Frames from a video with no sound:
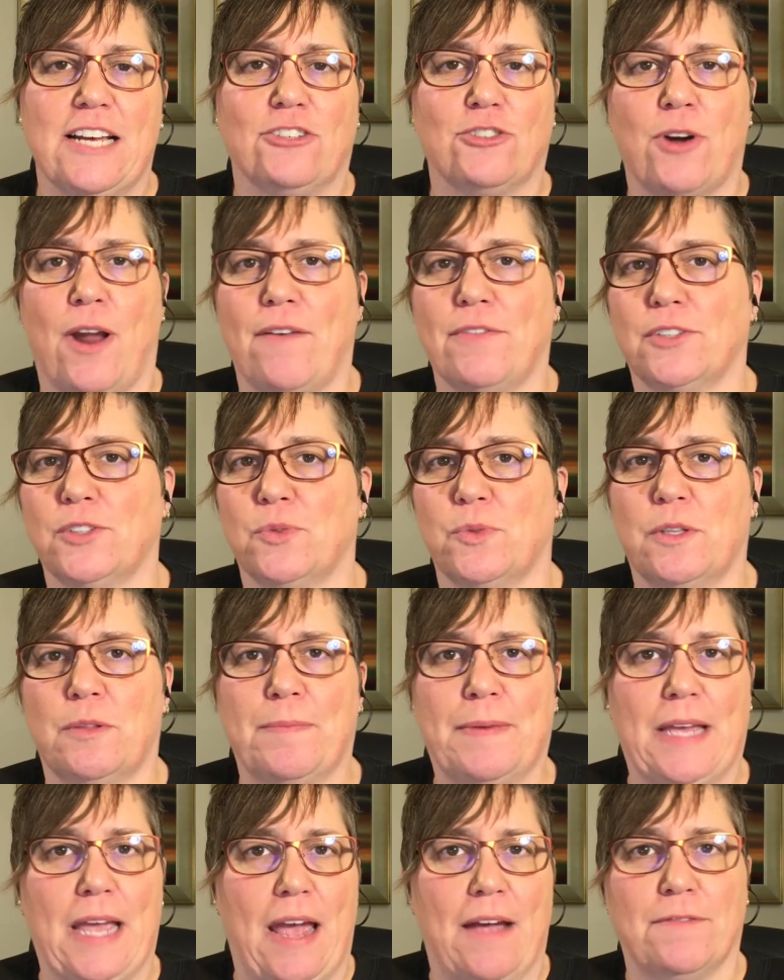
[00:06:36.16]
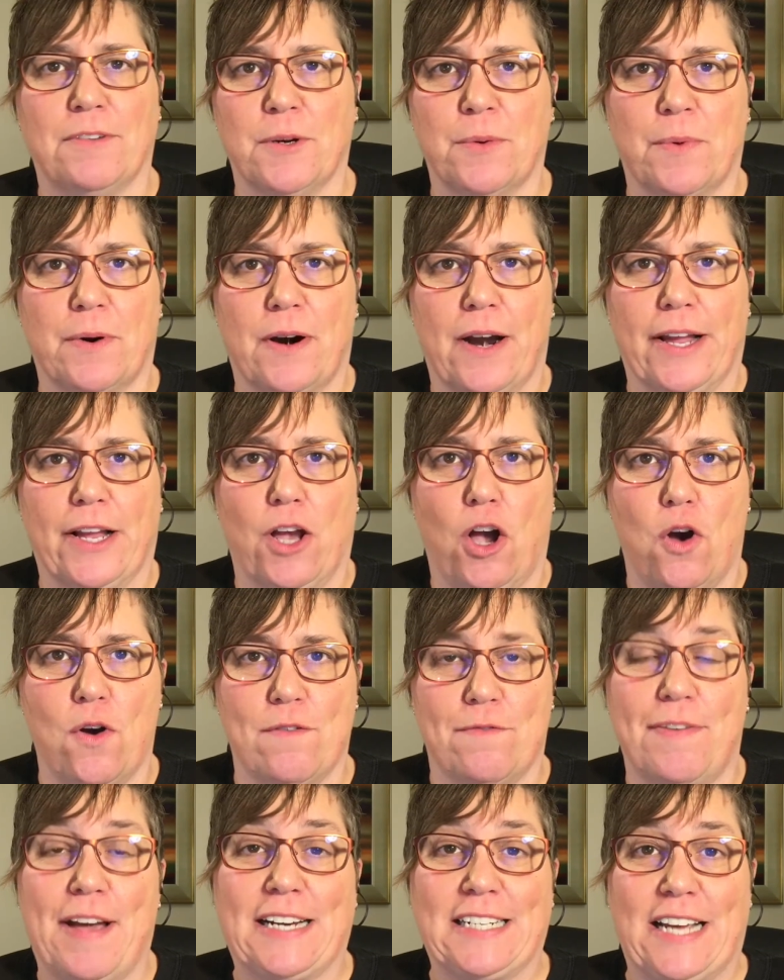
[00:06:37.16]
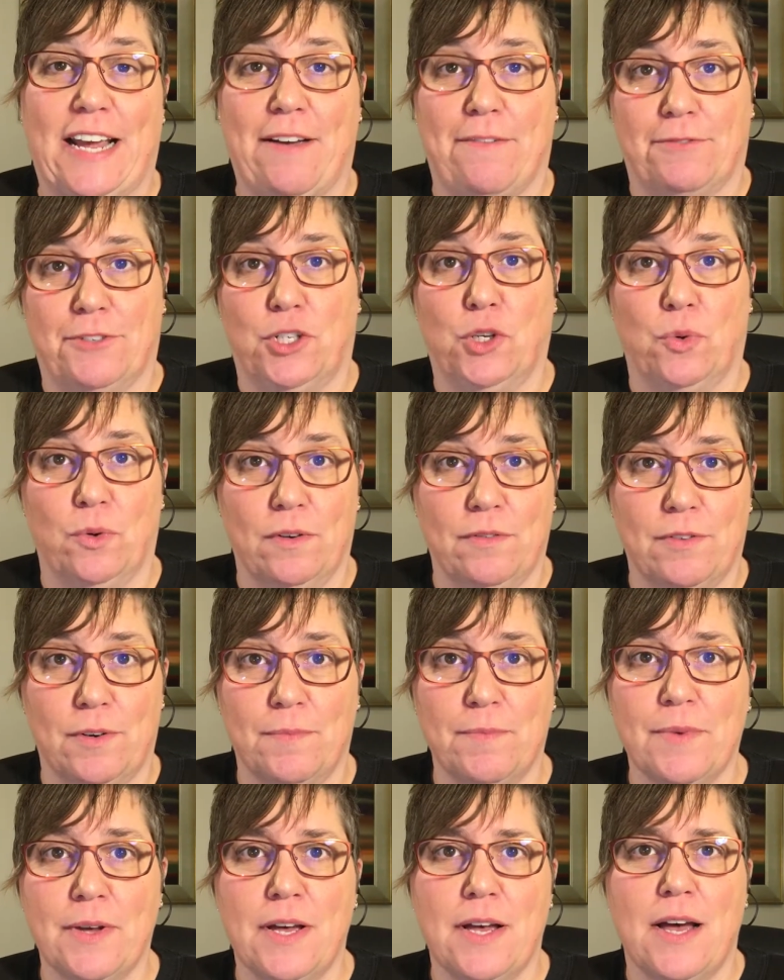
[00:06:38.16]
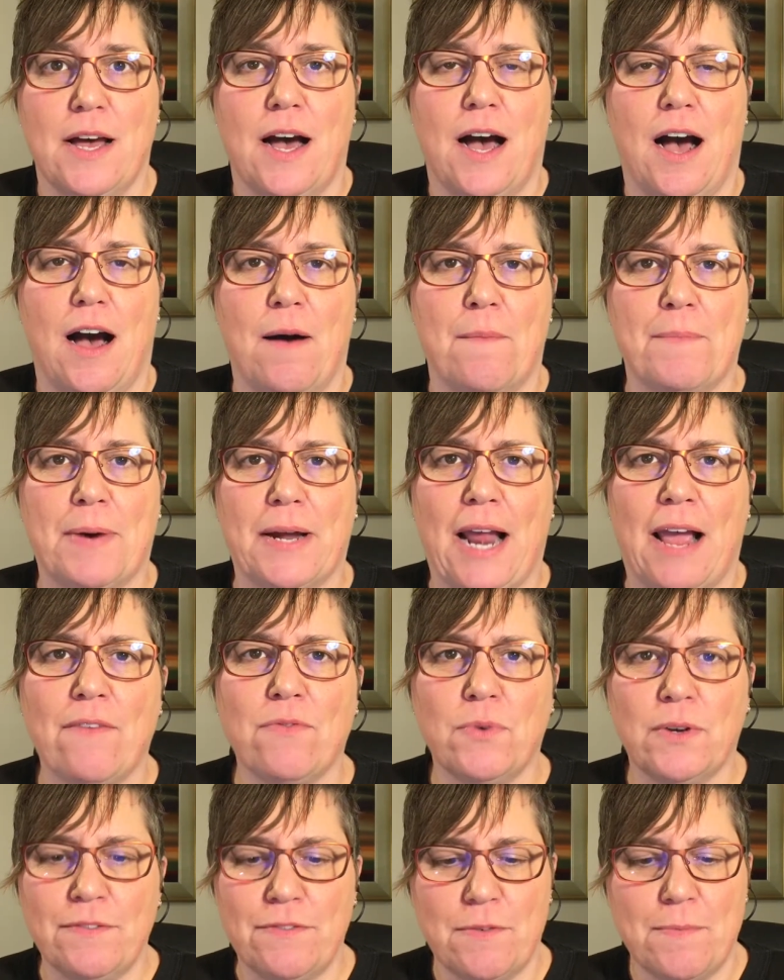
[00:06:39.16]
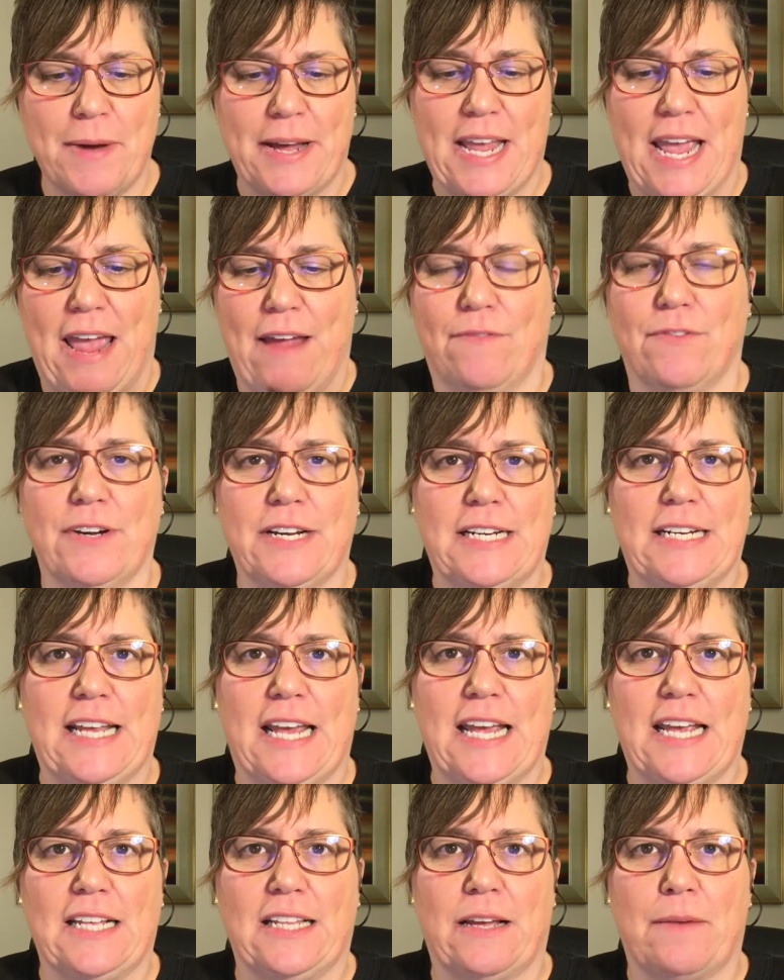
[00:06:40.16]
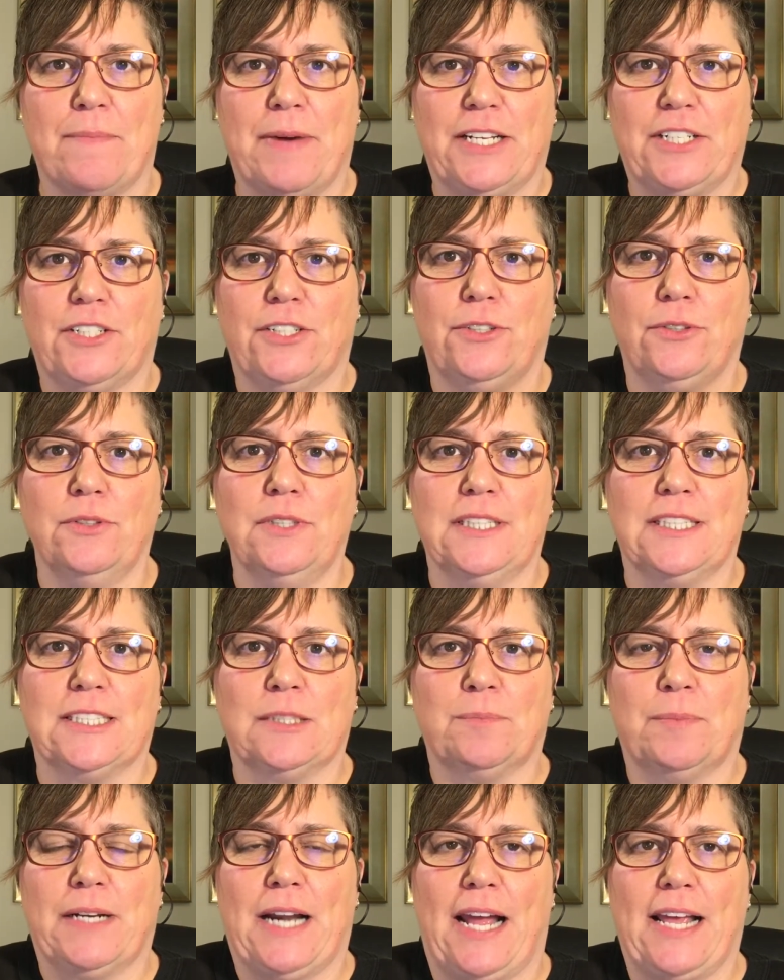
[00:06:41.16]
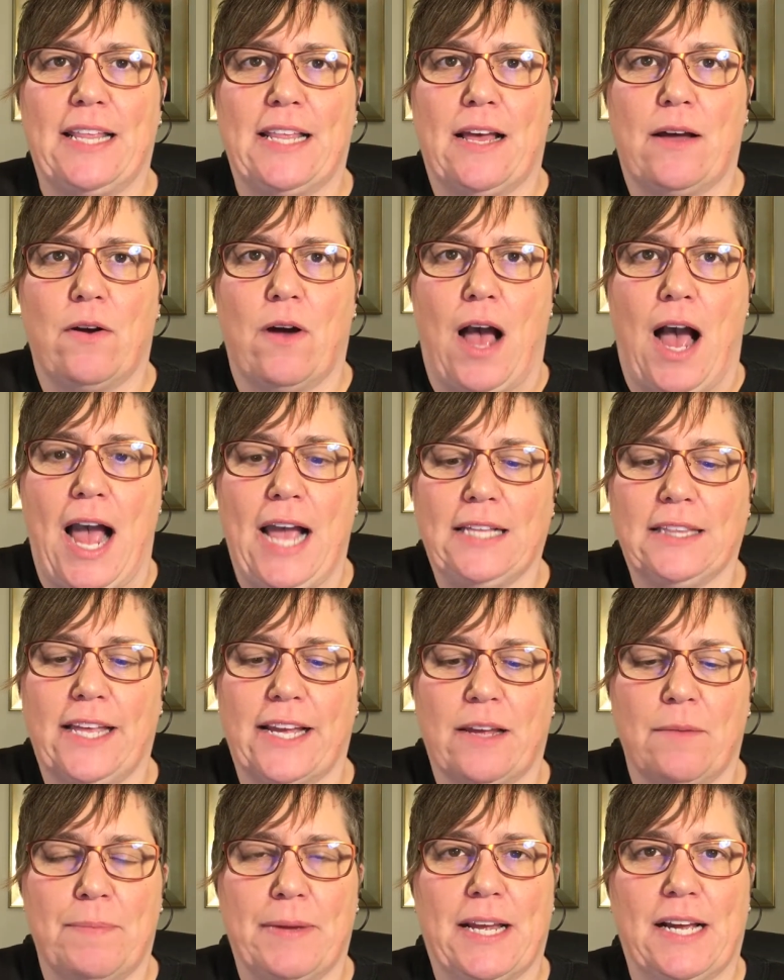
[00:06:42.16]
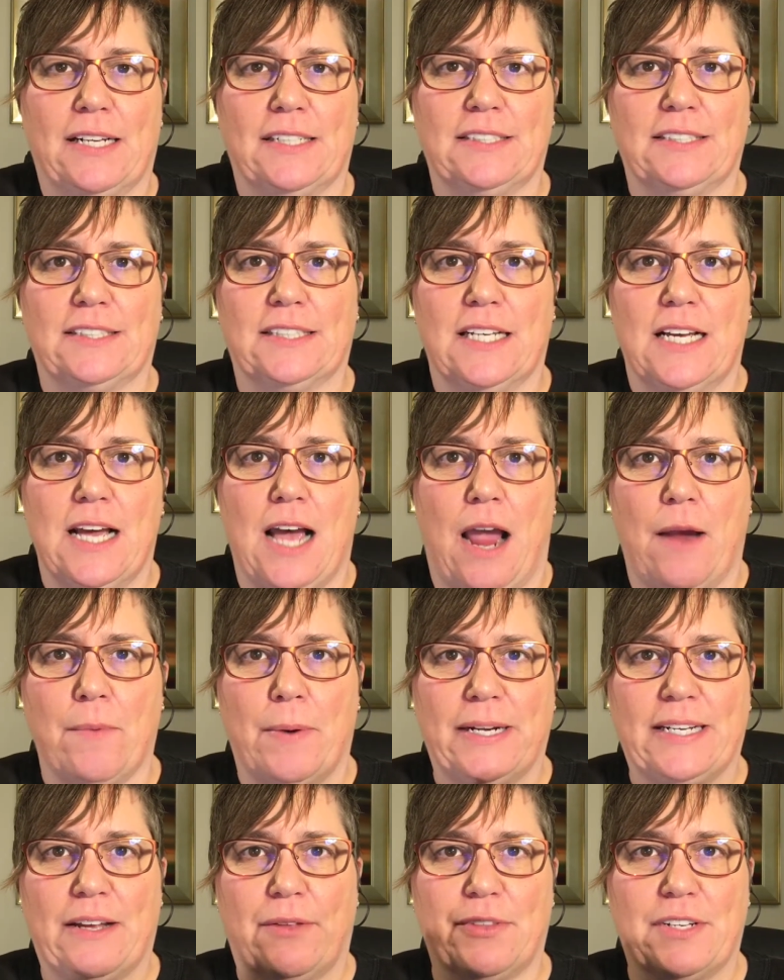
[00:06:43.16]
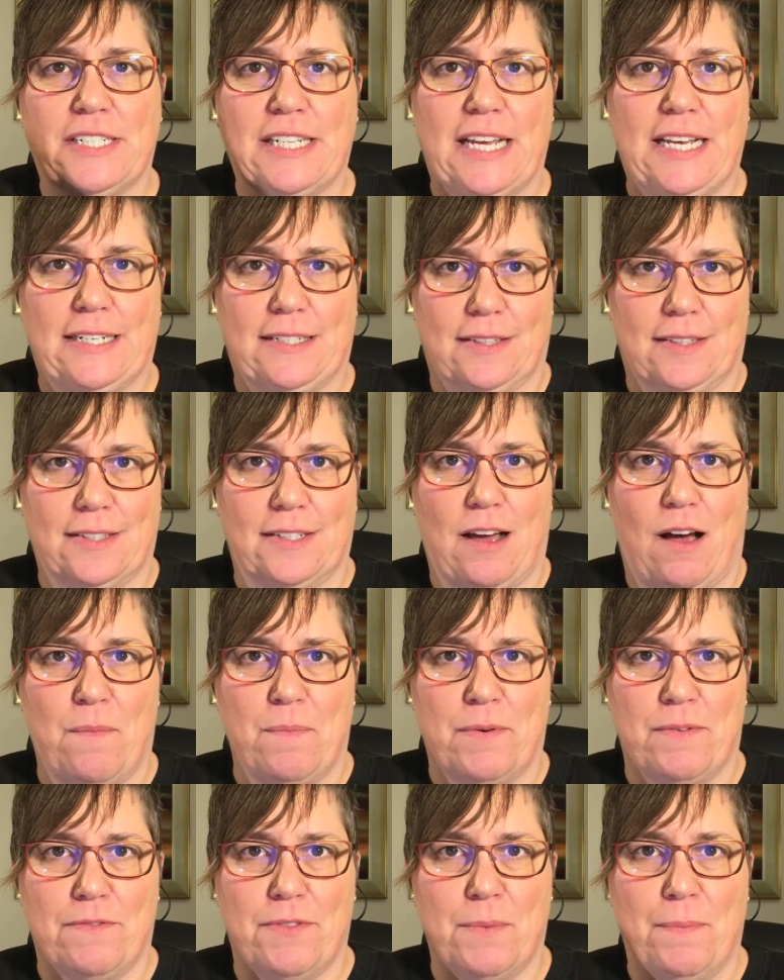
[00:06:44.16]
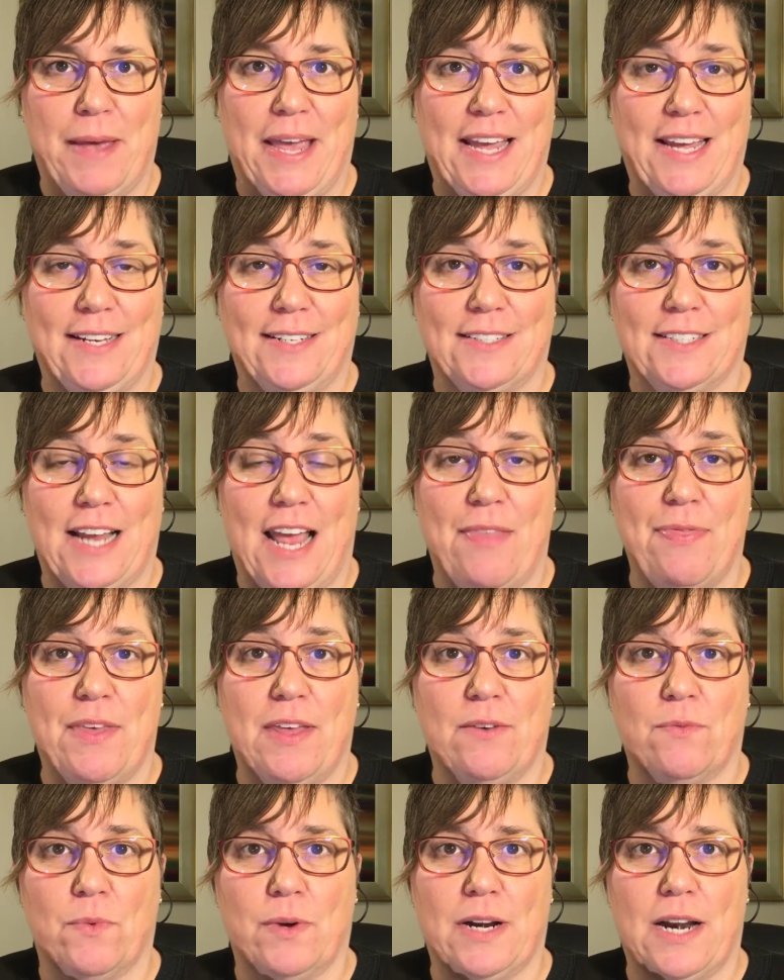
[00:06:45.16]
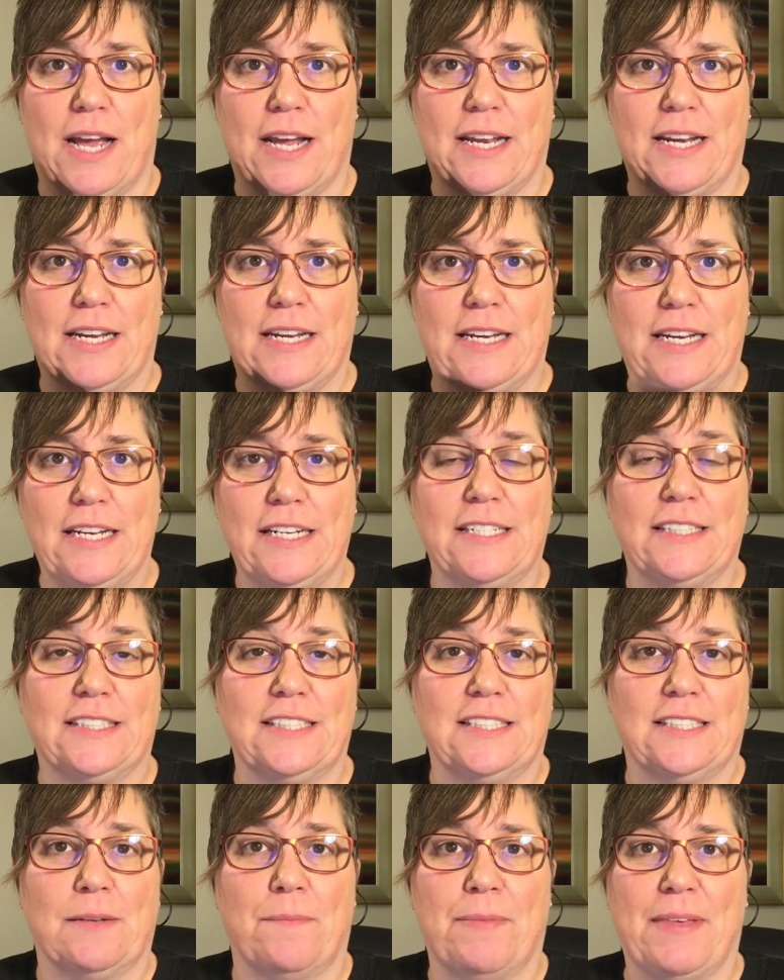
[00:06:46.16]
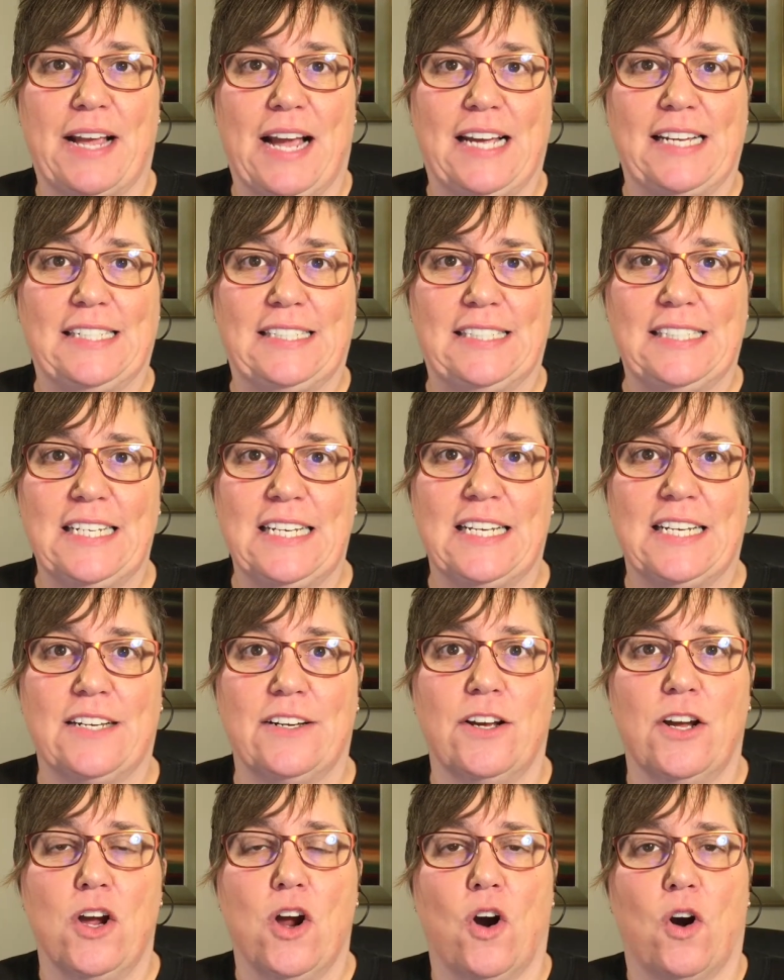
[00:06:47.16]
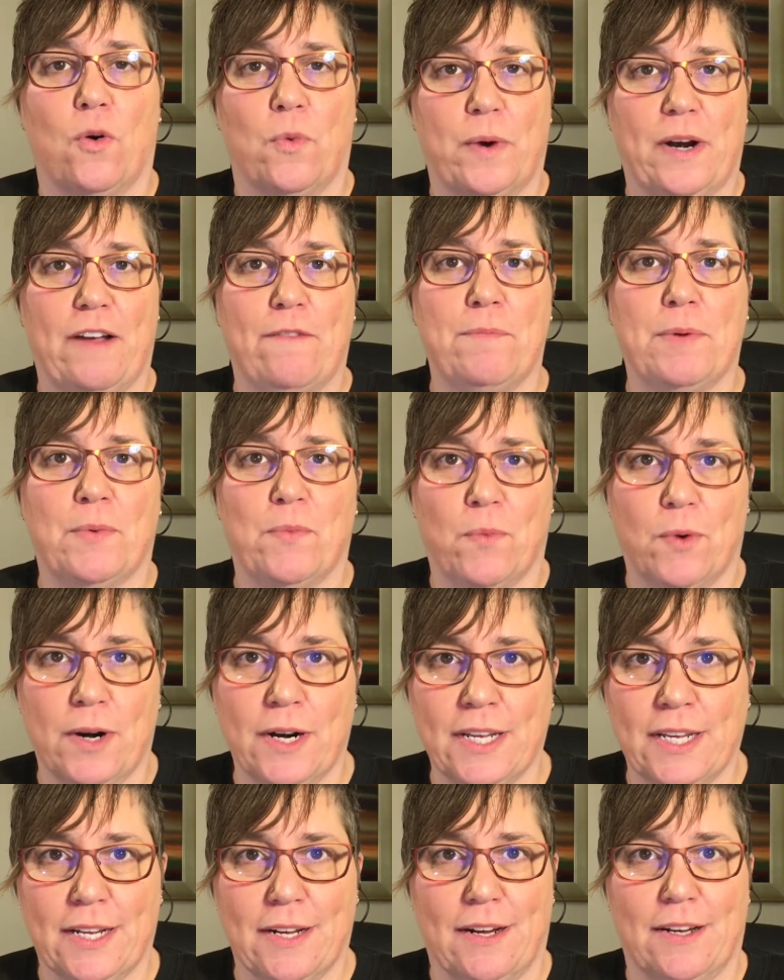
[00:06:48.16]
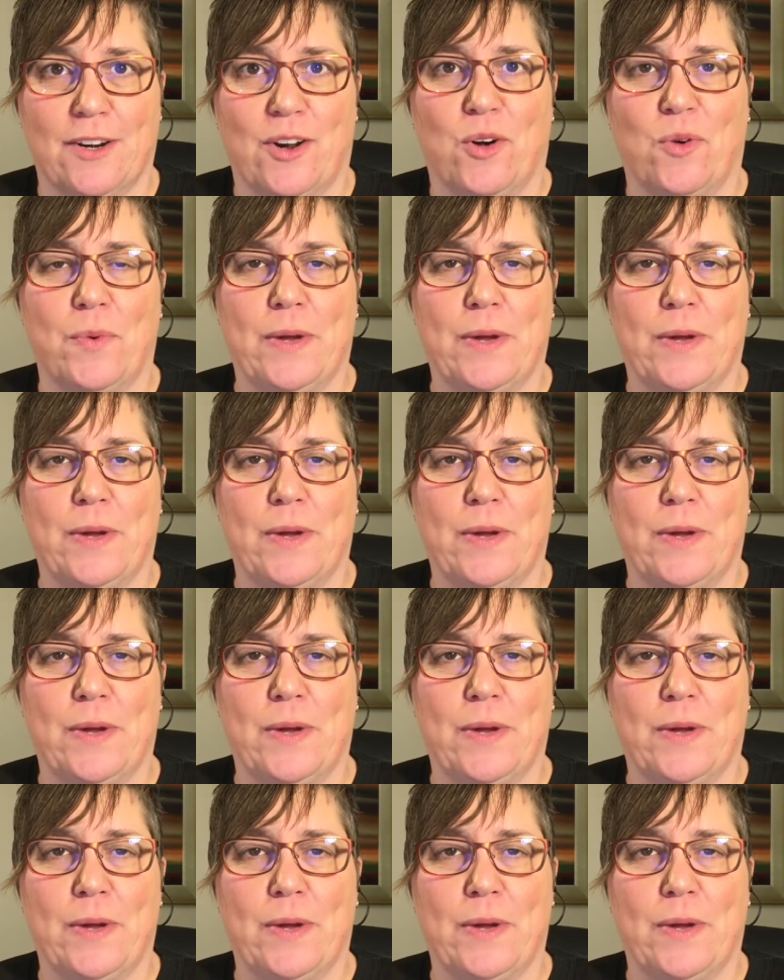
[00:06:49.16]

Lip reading: Travels with me everywhere I go. In fact, I have 2 of them. But I have one for my everyday, like my to-do list, but I like it because I write down the date at the top of the page. And then when I need to see something I did or what I've been working on all